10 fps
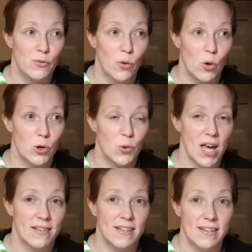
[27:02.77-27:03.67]
for
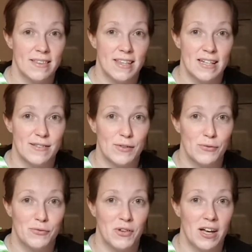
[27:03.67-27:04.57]
creating this
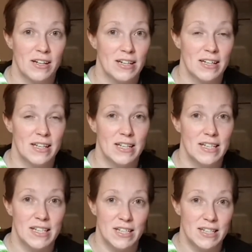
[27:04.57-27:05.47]
fun
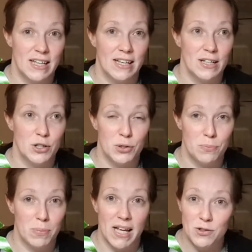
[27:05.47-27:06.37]

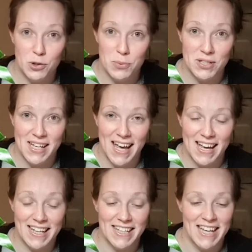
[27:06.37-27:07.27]
plantuber
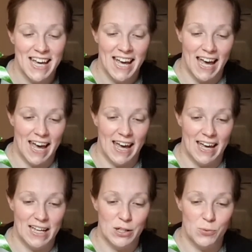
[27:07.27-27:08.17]
tag.
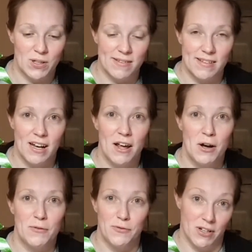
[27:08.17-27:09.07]
It was a lot
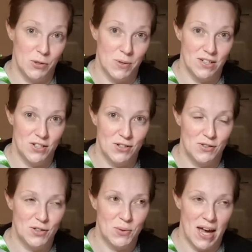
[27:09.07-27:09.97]
of fun
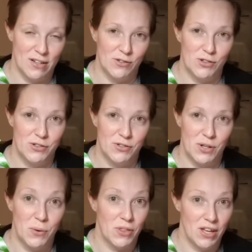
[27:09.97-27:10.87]
questions to answer,
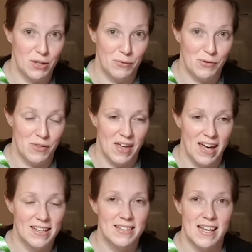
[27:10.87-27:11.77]
so thank you for
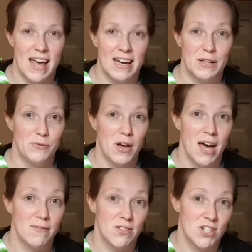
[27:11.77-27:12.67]
that. And if you
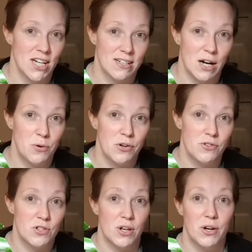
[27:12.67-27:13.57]
haven't checked out
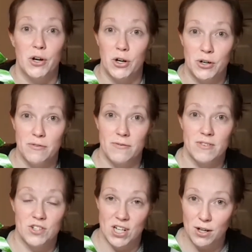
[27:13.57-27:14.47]
her
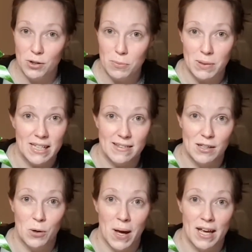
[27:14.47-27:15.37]
channel, please
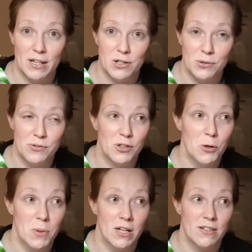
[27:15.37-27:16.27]
go ahead and do
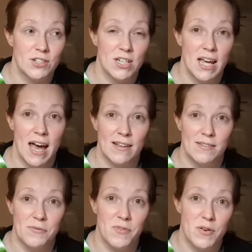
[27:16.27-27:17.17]
so, because she
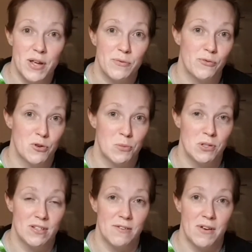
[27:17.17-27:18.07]
has some very
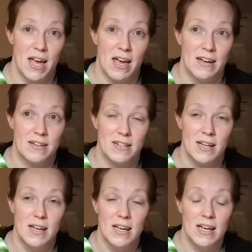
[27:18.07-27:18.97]
informative and
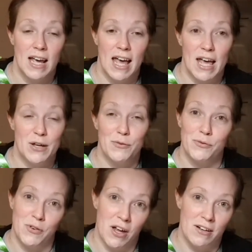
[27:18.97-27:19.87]

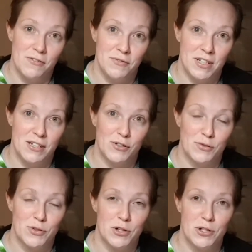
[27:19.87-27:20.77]
fun
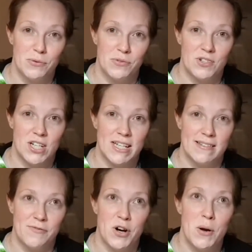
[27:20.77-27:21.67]
videos for you.
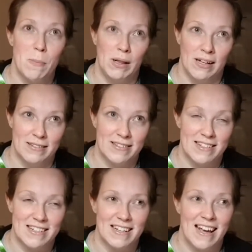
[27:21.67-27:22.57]
She's very
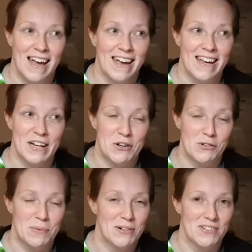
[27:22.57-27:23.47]
blunt in her
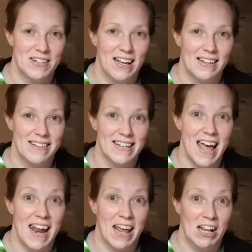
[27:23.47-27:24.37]
personality,
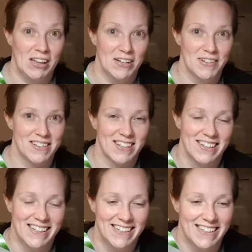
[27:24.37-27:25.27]
and I love it.
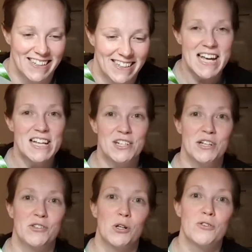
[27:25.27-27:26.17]

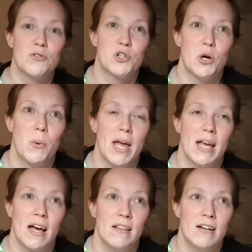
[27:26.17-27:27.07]
She's also
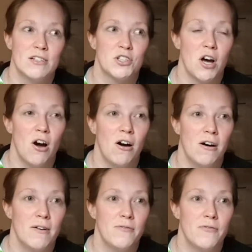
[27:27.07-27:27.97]
showing a lot
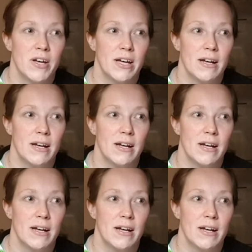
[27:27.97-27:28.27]
of